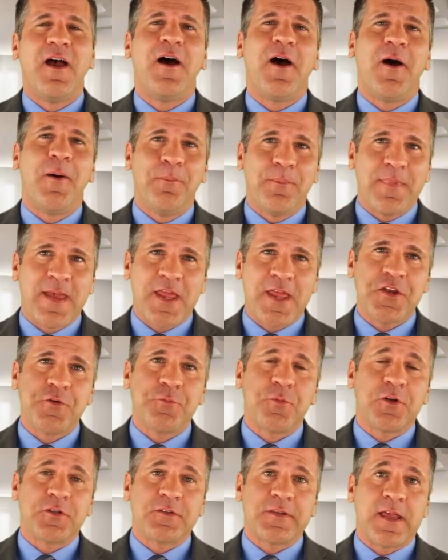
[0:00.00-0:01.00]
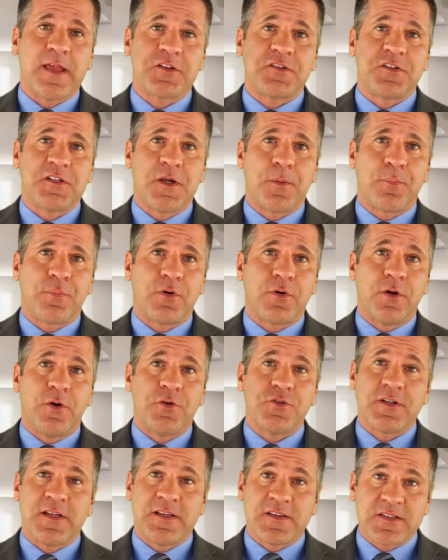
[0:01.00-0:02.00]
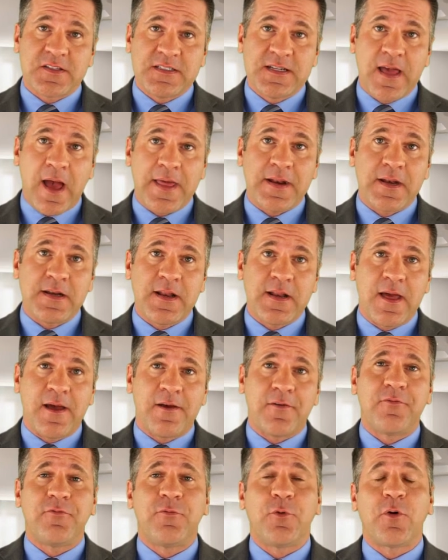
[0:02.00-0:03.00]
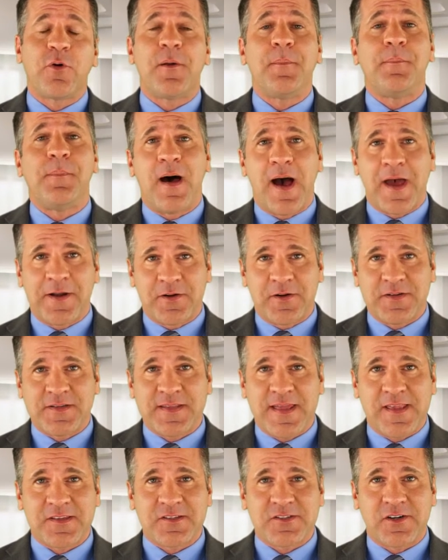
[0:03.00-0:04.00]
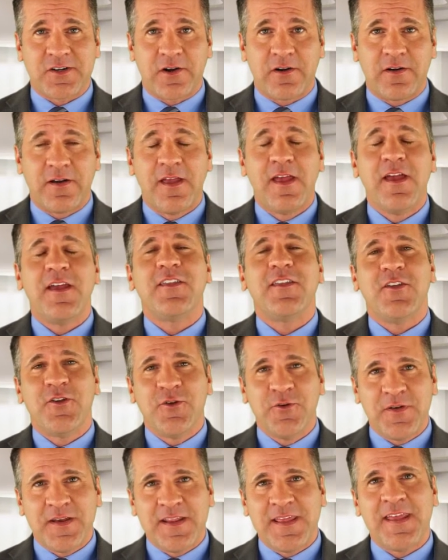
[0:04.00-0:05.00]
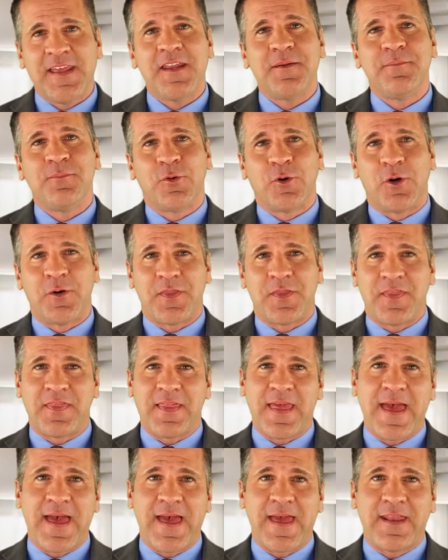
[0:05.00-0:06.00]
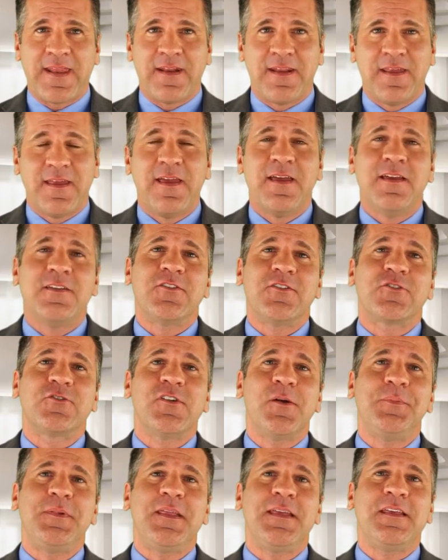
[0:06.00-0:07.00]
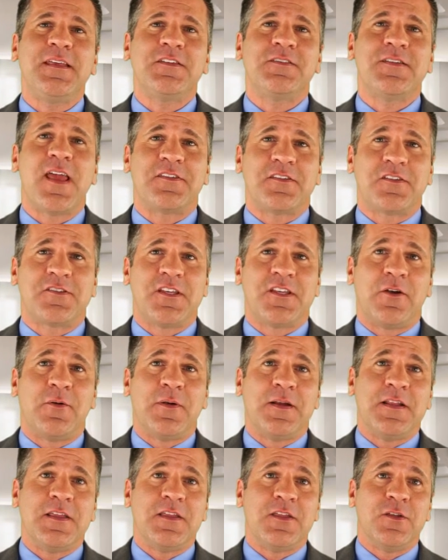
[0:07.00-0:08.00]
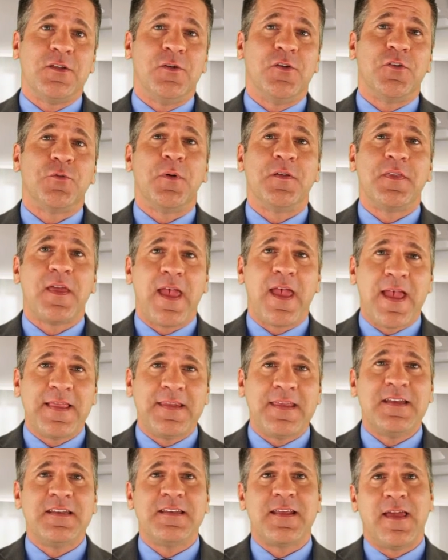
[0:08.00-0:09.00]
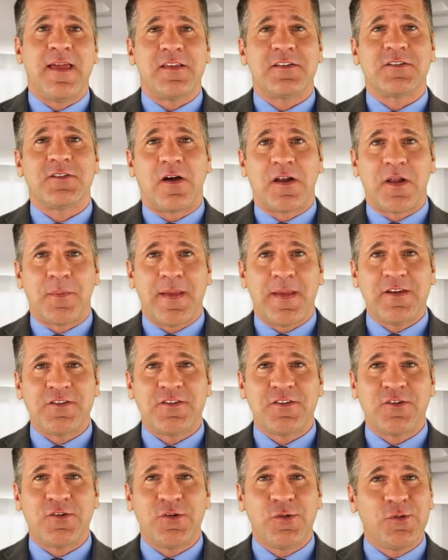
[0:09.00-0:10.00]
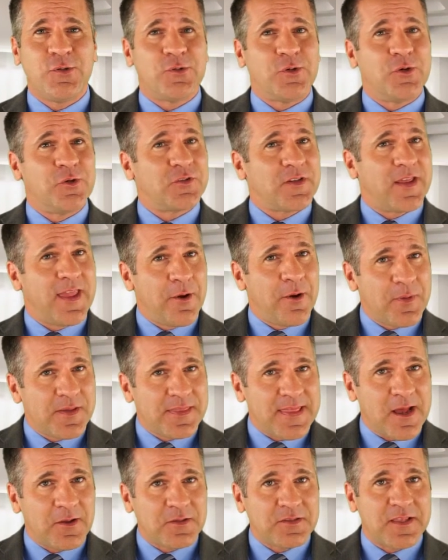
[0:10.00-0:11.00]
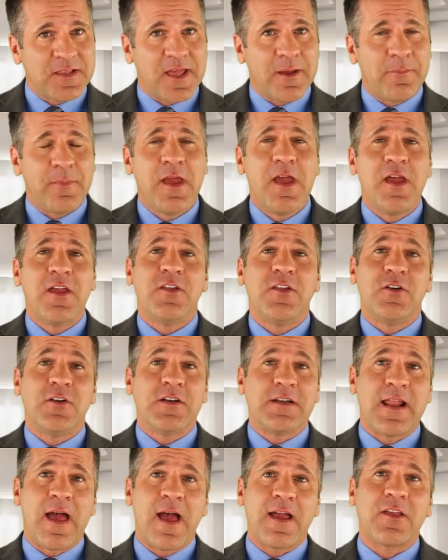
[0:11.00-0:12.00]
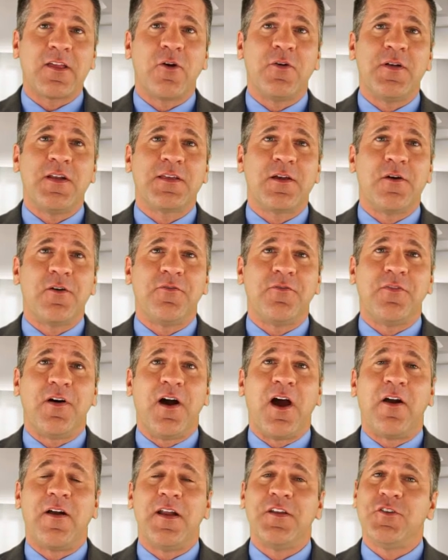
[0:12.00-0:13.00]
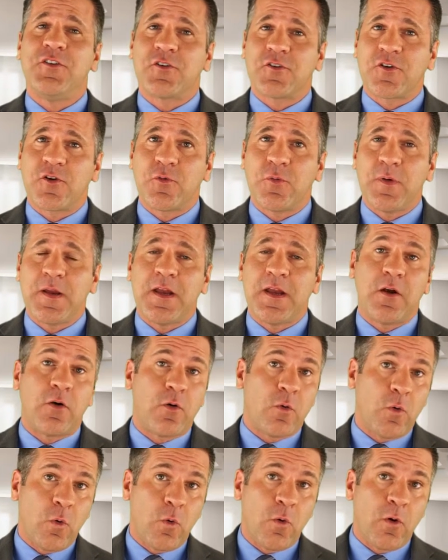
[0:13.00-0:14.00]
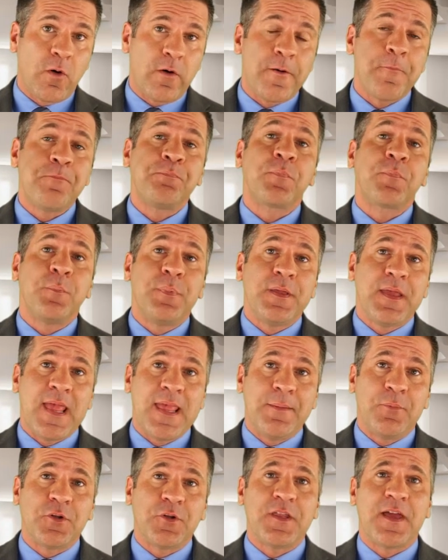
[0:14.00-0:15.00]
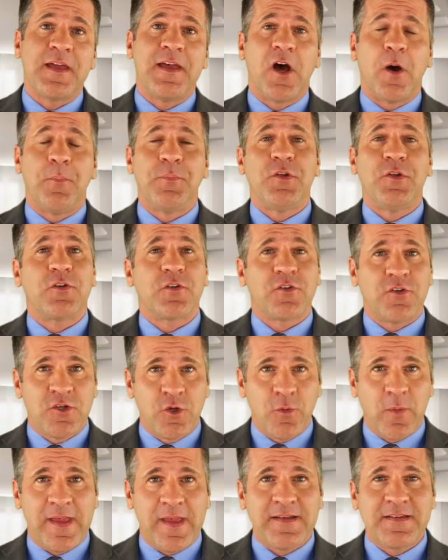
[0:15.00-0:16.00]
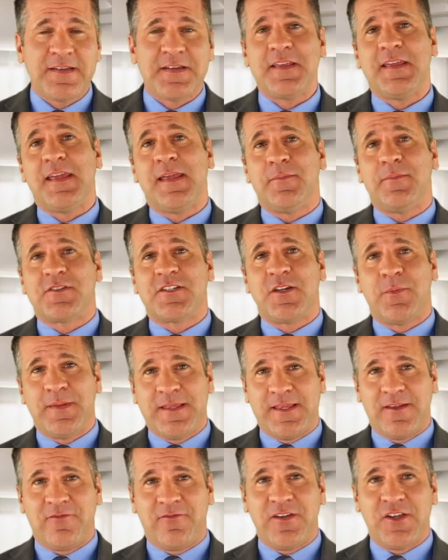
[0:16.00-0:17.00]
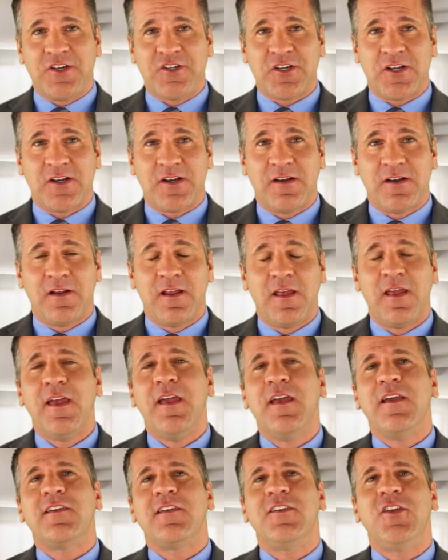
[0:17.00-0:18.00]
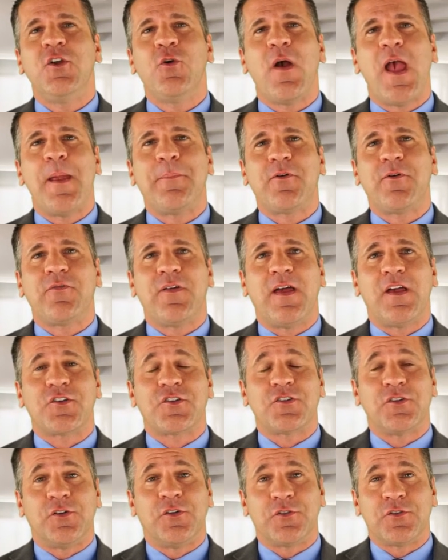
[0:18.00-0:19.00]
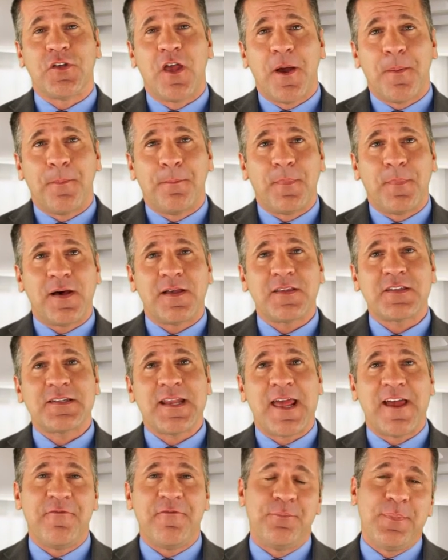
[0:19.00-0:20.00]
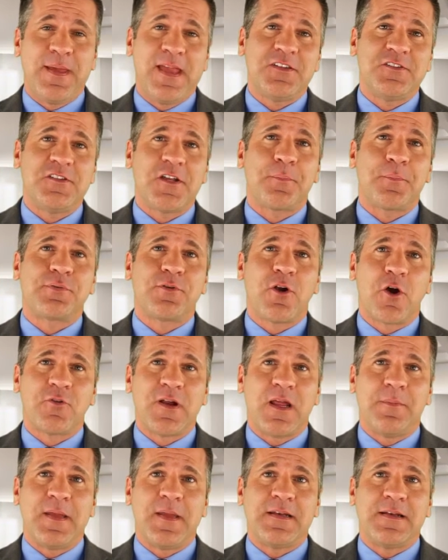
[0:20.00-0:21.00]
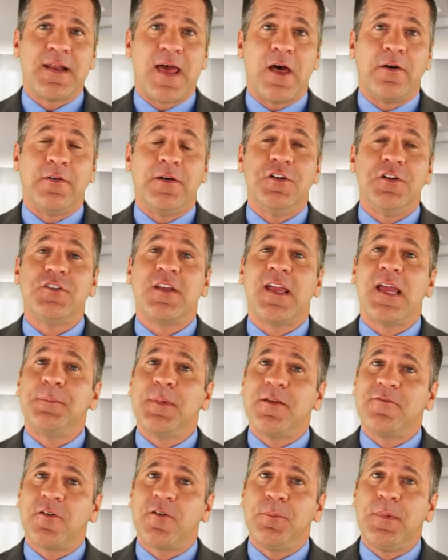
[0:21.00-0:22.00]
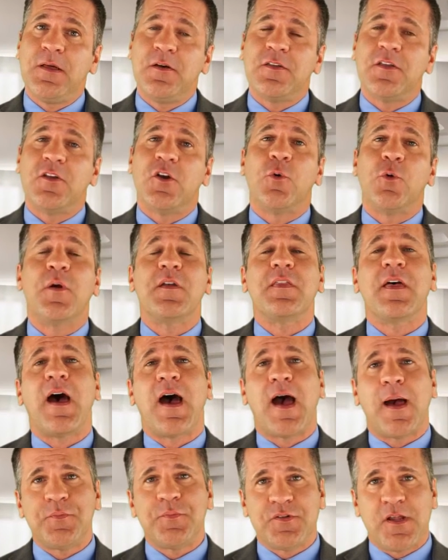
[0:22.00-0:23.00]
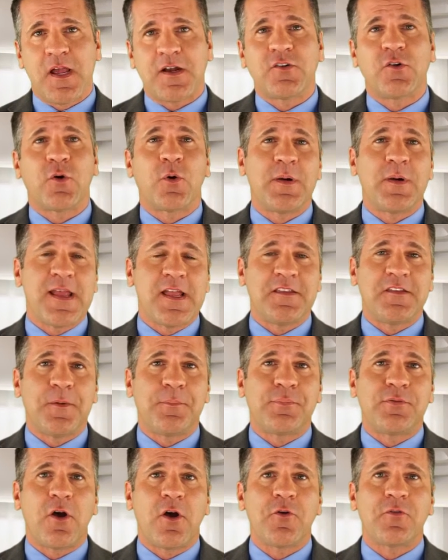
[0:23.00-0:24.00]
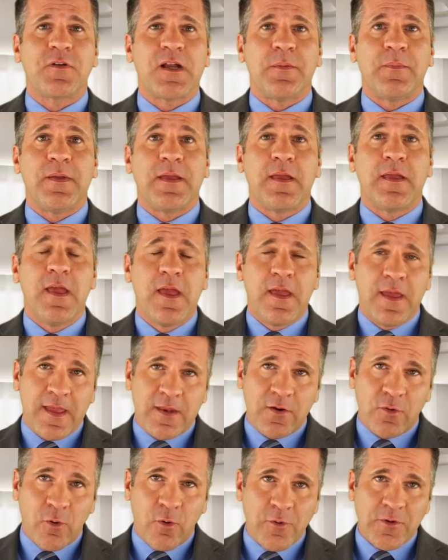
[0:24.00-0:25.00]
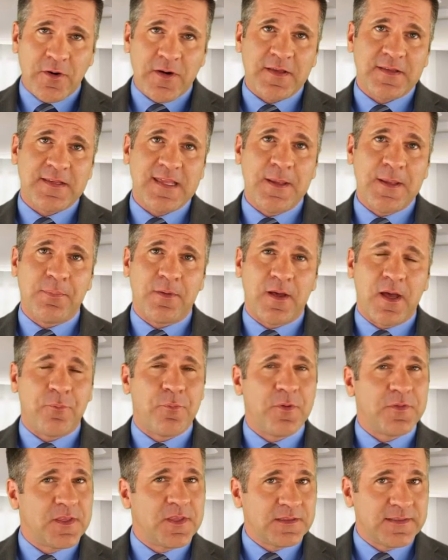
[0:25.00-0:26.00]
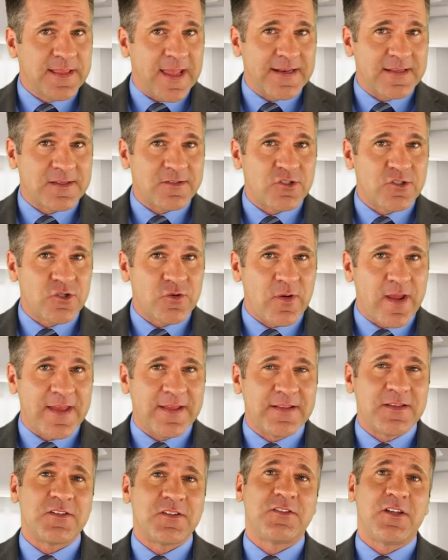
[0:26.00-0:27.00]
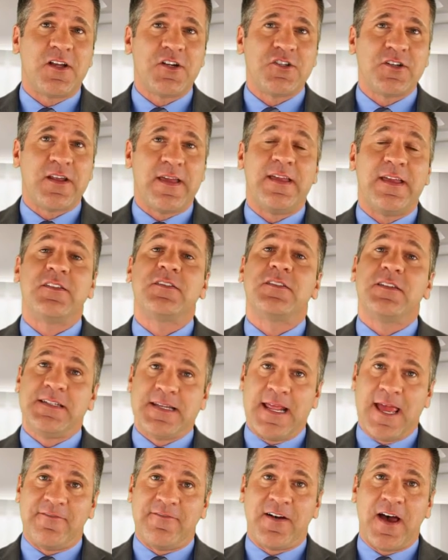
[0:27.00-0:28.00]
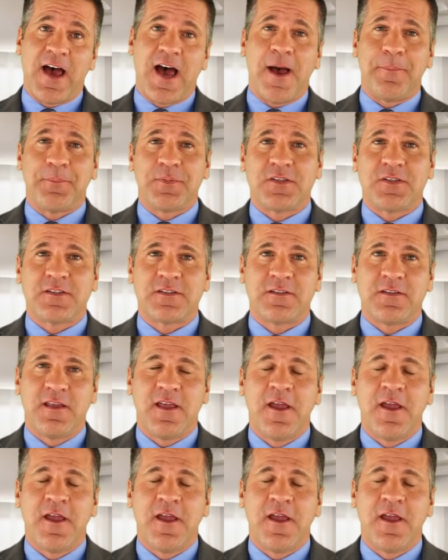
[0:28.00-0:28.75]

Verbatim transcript: A manual testing approach is not enough for a modern tester. You need more than that. Scripting is necessary to use with any test automation tools, and without them, you're not going to go far in your career or be able to help your QA teams to be efficient. QA professionals must have basic programming knowledge and be familiar with object-oriented programming in order to keep up with the latest trends such as DevOps.